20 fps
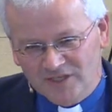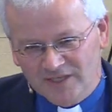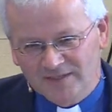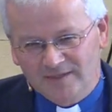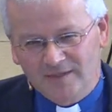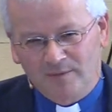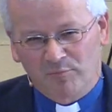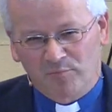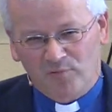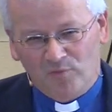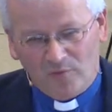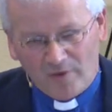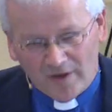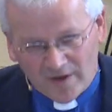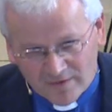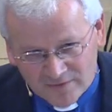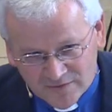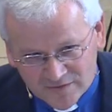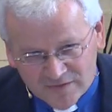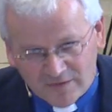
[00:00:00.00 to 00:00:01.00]
It's the
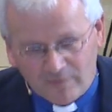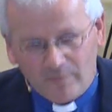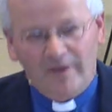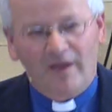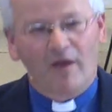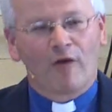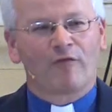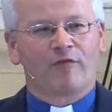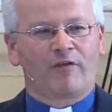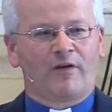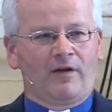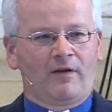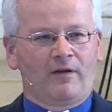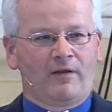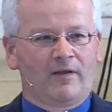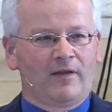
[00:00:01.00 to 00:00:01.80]
prayers that we offer